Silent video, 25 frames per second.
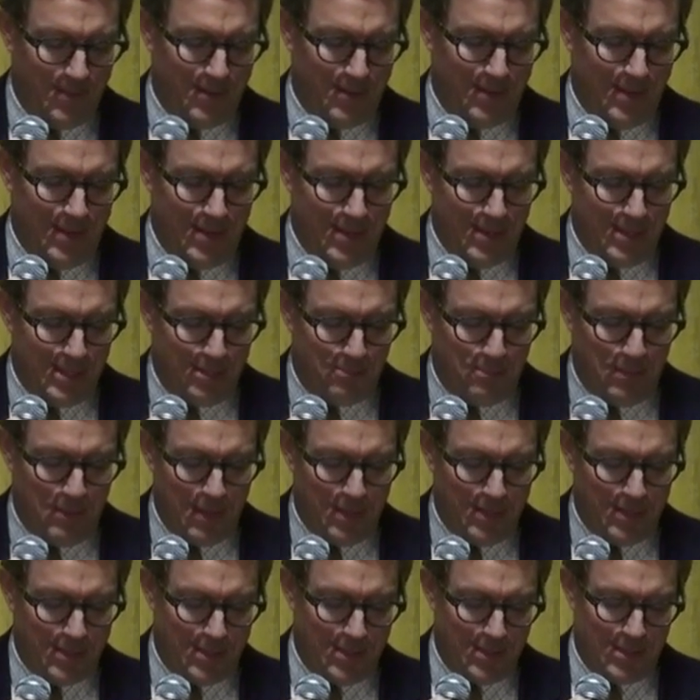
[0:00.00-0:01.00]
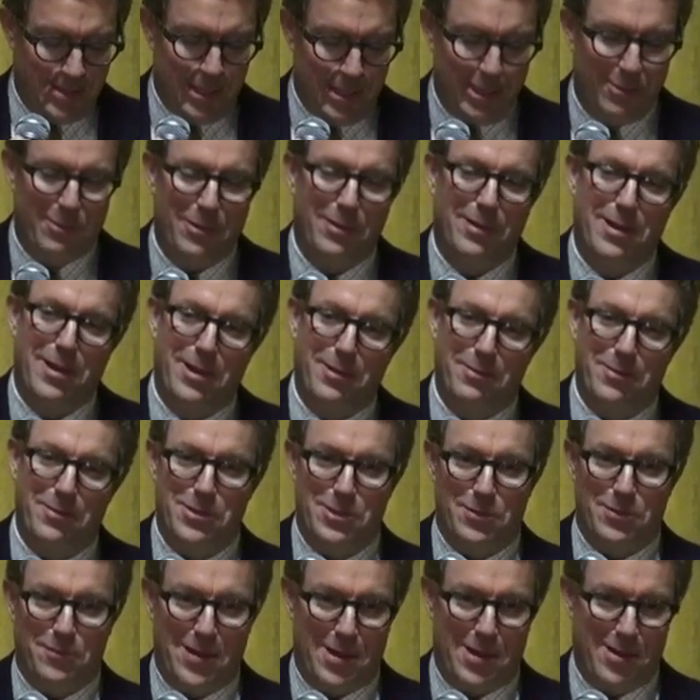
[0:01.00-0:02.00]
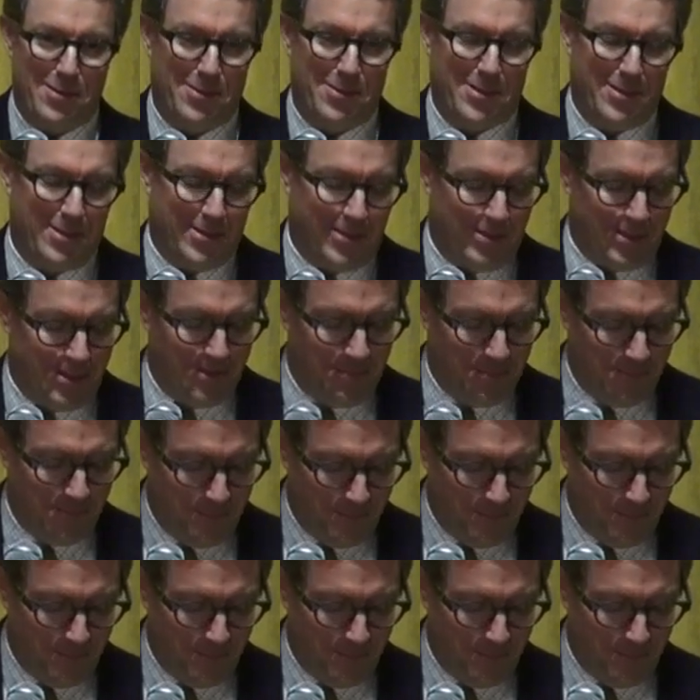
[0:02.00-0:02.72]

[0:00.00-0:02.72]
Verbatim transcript: He speaks the secret language of houses.